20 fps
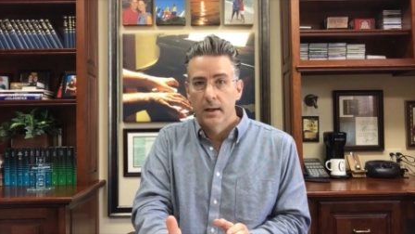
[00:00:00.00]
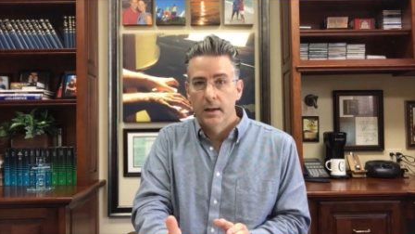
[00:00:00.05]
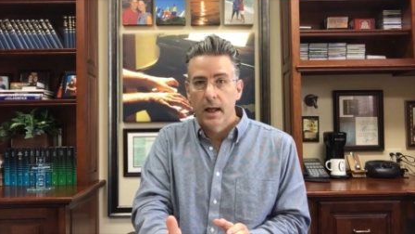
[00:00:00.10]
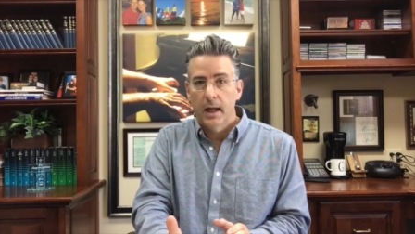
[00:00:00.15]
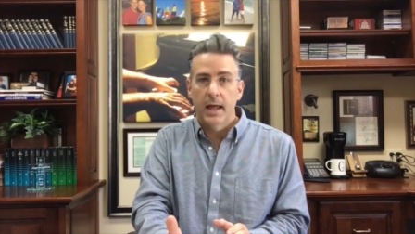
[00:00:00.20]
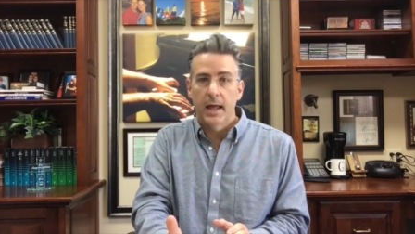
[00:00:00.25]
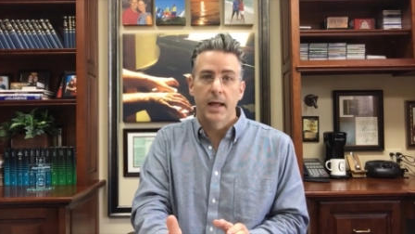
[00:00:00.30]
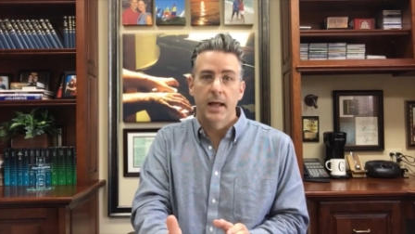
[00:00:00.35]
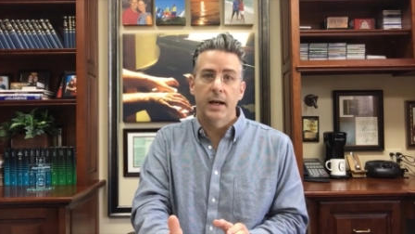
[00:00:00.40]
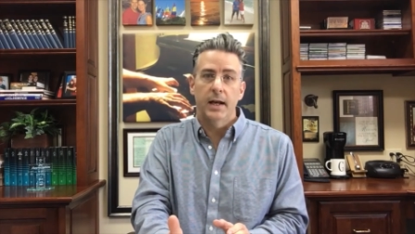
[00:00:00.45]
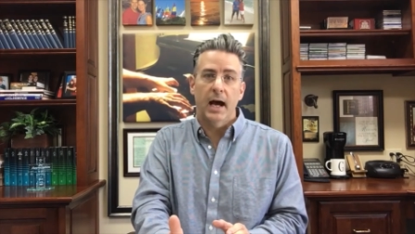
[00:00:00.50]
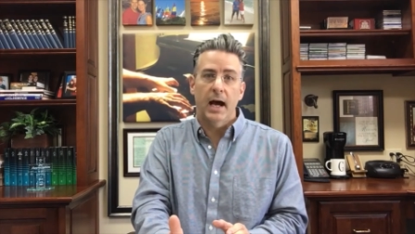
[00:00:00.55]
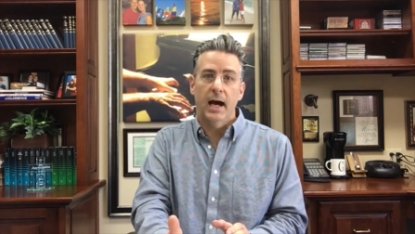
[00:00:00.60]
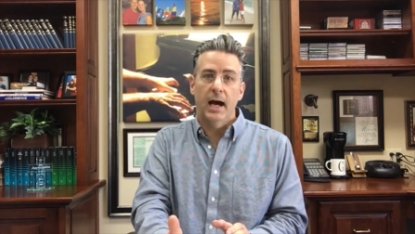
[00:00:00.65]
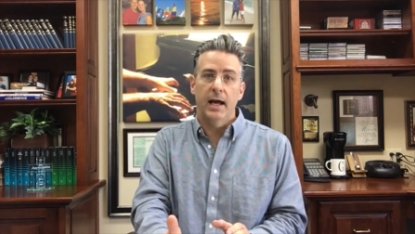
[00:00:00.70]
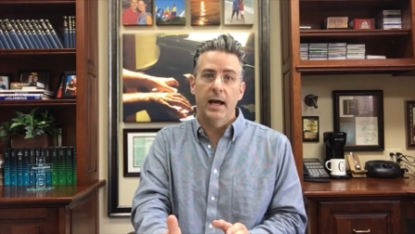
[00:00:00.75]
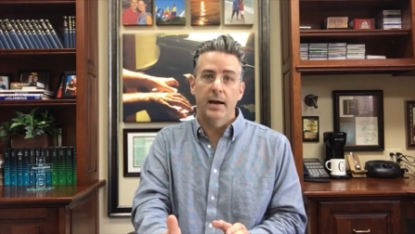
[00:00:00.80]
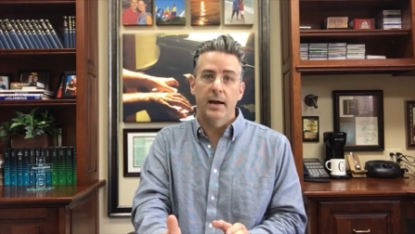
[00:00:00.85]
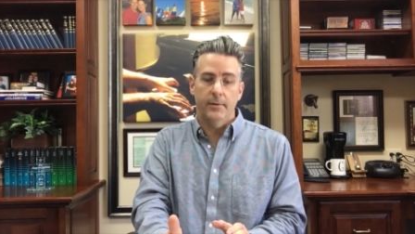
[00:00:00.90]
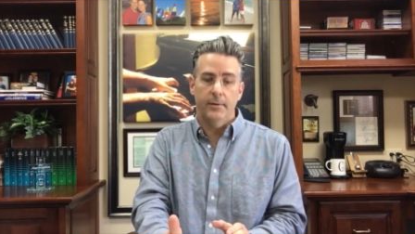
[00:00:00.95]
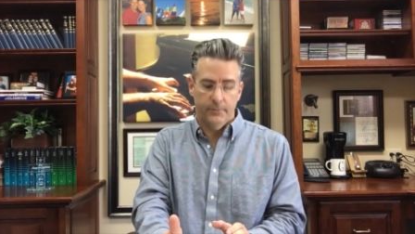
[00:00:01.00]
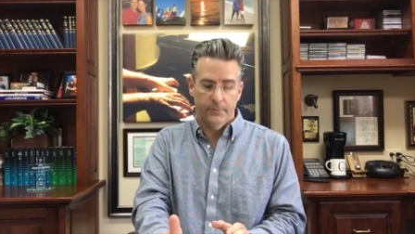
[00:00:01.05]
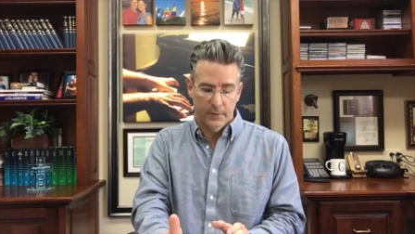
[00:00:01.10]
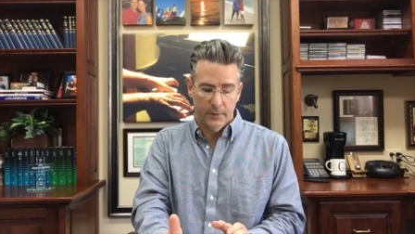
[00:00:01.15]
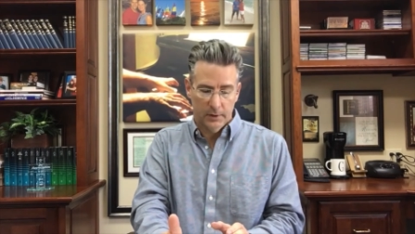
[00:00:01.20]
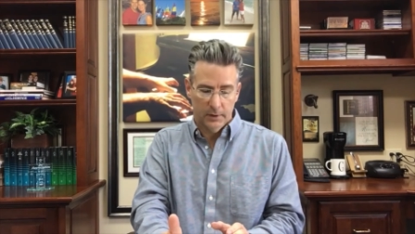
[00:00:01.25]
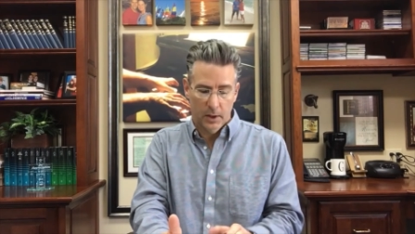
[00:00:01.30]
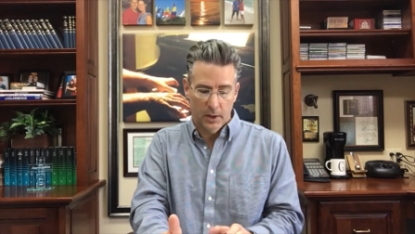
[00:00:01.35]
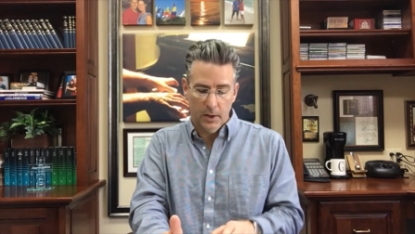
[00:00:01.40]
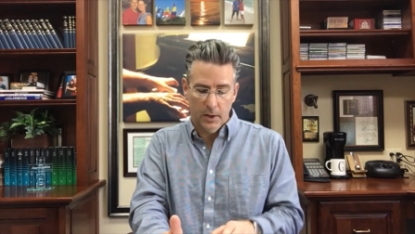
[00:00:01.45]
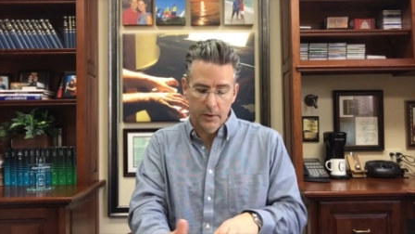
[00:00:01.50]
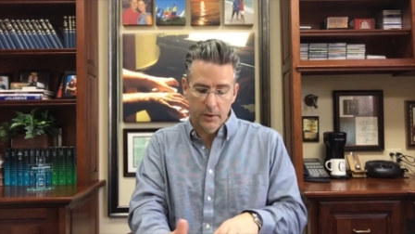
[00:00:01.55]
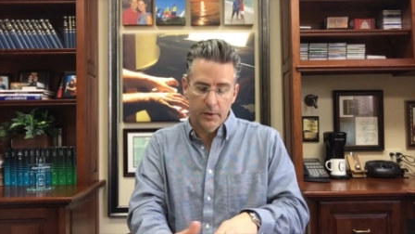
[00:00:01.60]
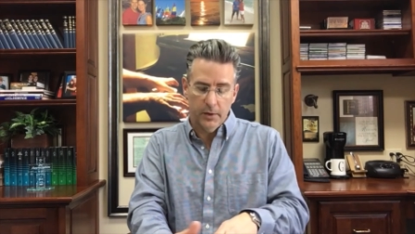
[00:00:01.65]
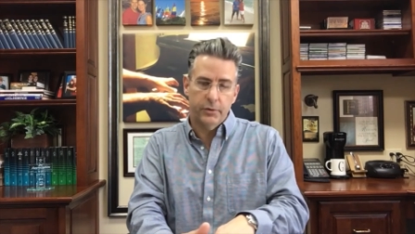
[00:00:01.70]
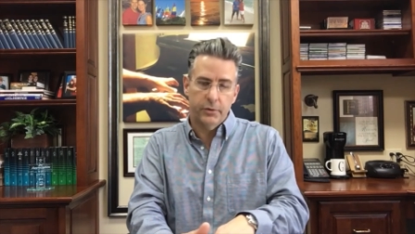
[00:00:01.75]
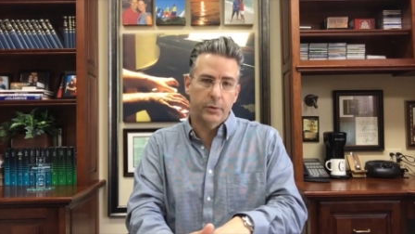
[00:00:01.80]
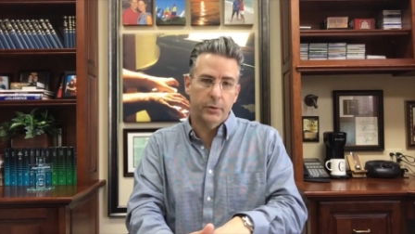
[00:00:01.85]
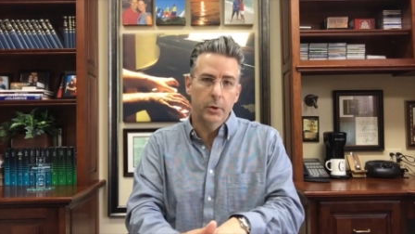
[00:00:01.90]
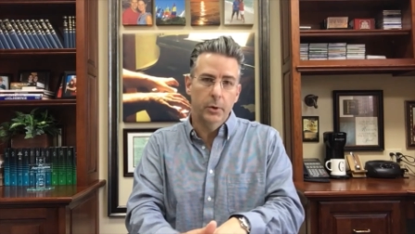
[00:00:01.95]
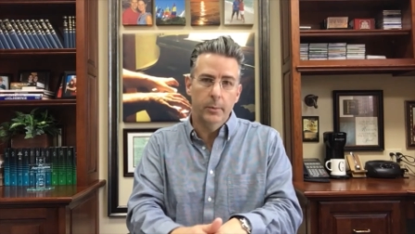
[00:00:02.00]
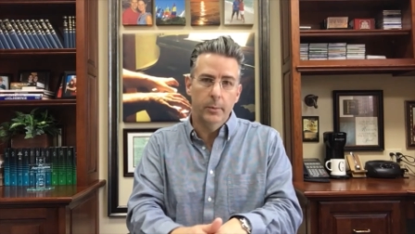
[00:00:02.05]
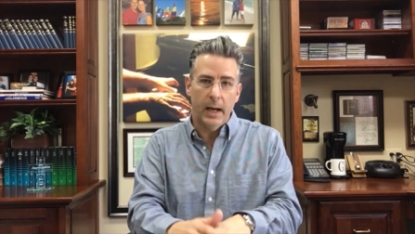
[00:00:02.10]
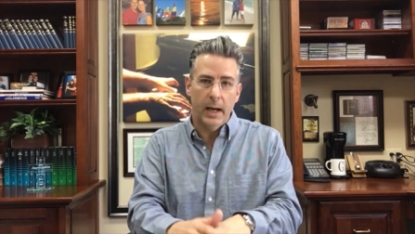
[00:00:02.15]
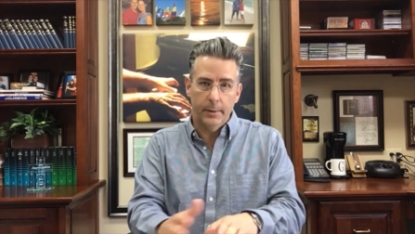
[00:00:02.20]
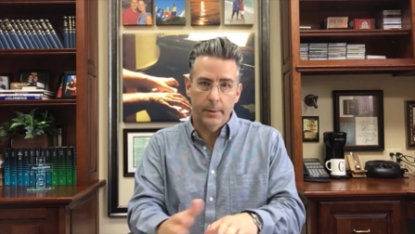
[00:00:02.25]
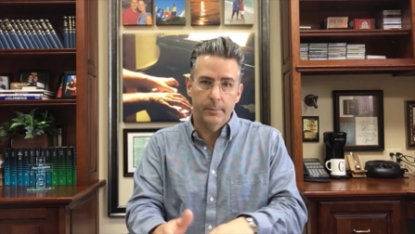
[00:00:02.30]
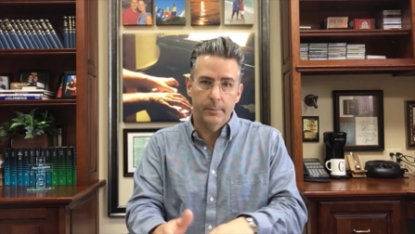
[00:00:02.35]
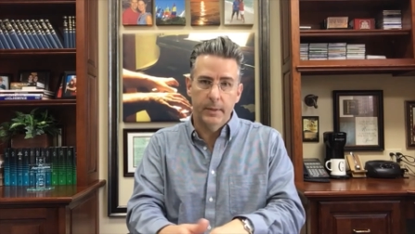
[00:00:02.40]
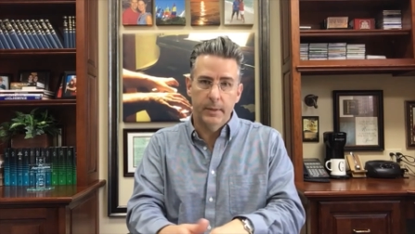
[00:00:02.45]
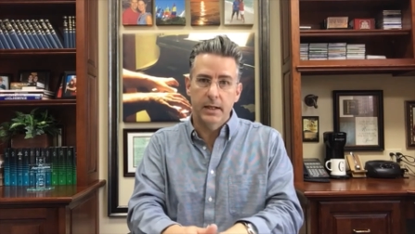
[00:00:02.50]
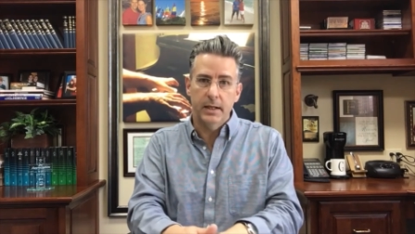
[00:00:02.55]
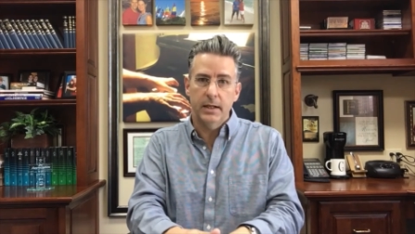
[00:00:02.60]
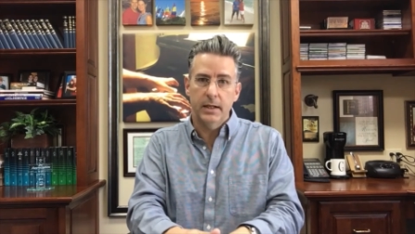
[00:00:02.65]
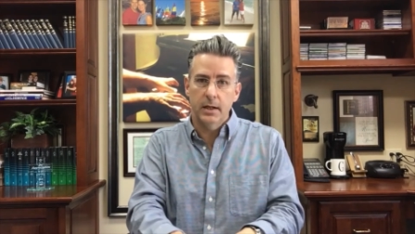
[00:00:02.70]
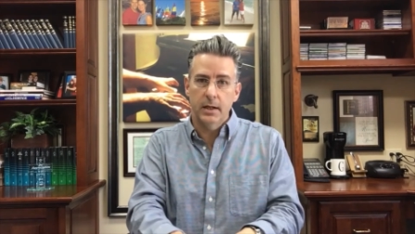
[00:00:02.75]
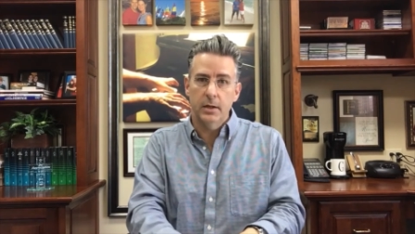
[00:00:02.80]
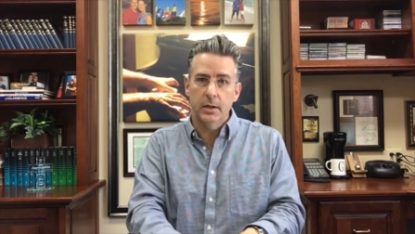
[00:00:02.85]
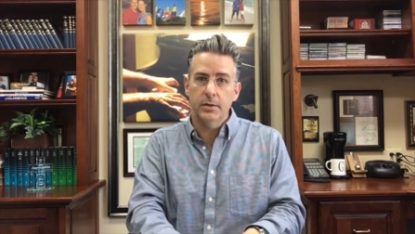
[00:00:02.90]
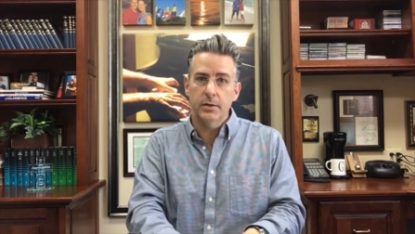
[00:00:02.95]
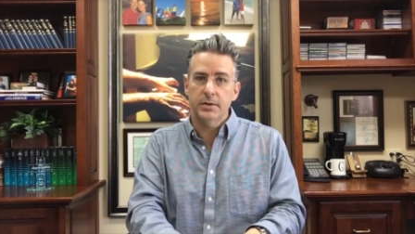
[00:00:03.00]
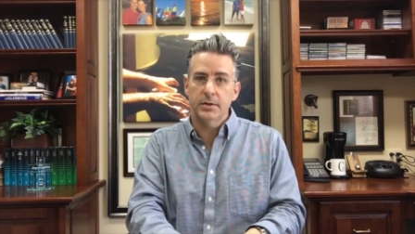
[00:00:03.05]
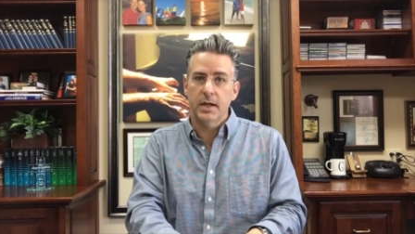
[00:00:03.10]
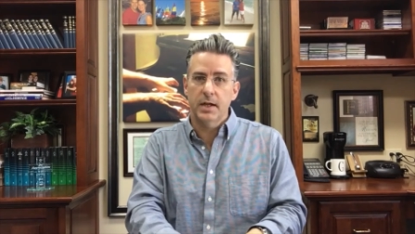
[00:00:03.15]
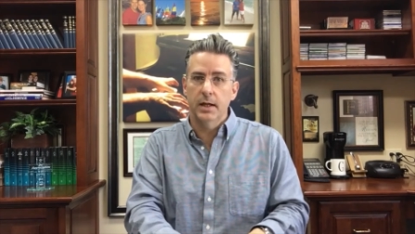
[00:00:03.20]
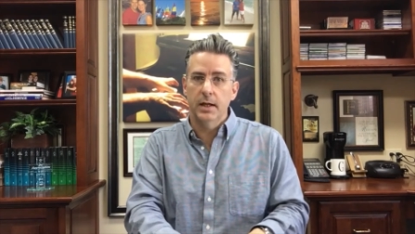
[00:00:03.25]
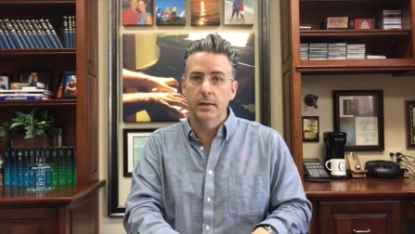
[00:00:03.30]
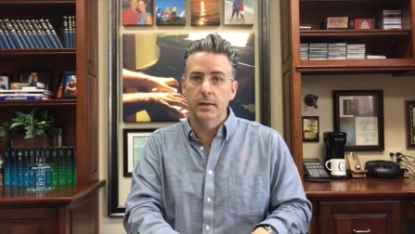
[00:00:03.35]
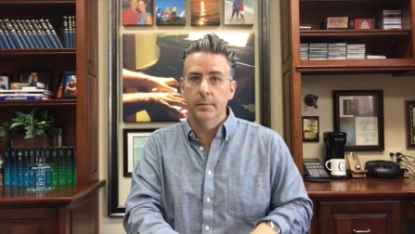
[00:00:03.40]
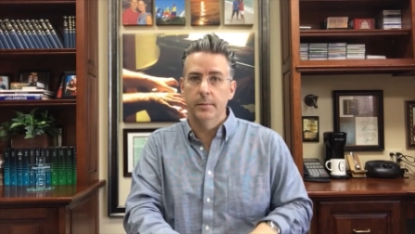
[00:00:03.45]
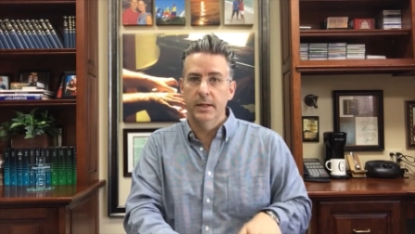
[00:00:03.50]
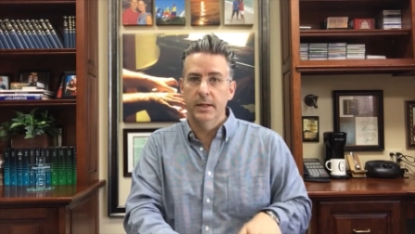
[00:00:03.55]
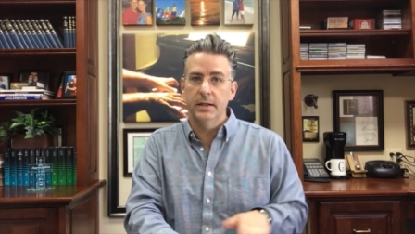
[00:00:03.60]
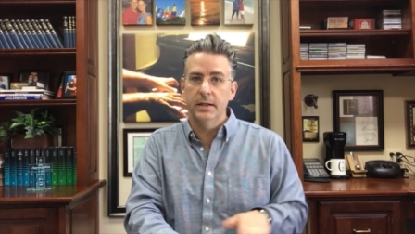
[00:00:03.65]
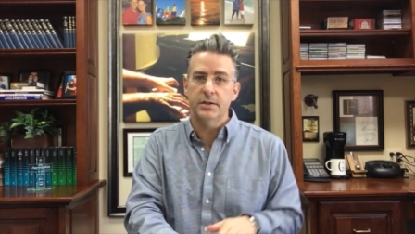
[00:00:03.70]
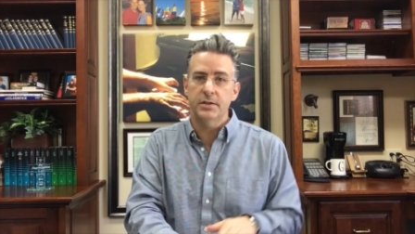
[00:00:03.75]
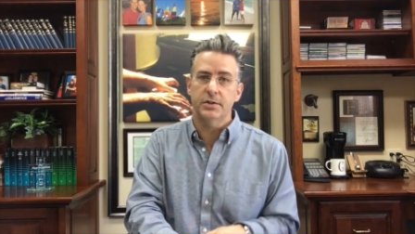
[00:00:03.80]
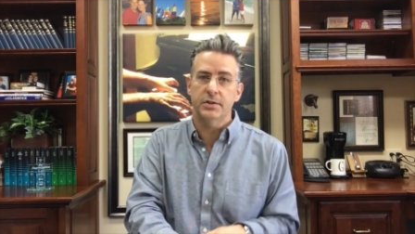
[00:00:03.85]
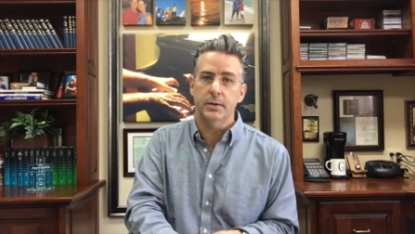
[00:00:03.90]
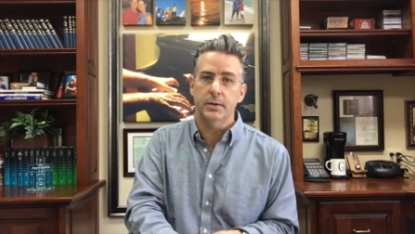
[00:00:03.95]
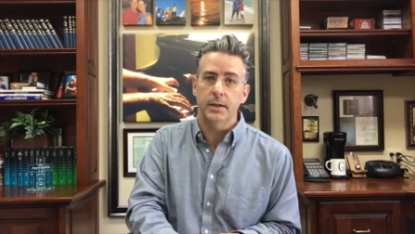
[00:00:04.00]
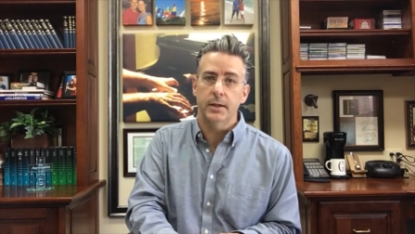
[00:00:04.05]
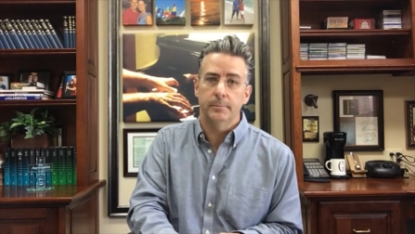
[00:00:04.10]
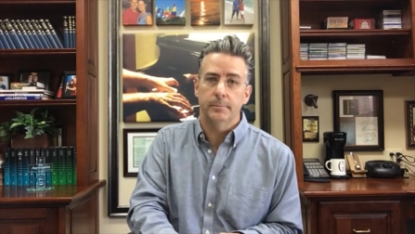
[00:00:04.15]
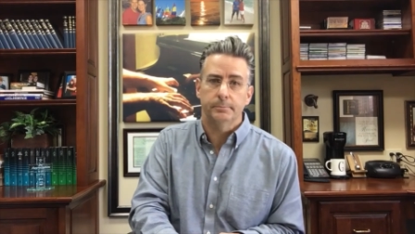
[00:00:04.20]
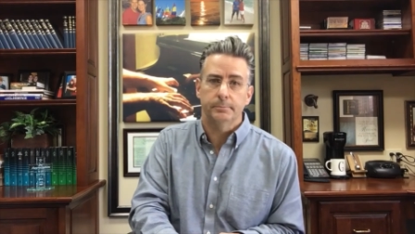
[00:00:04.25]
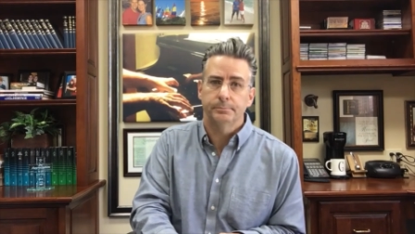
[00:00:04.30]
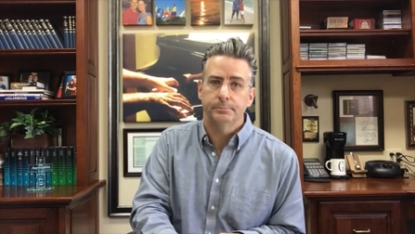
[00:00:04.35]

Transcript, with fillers: And I have learned through my many years in the ministry,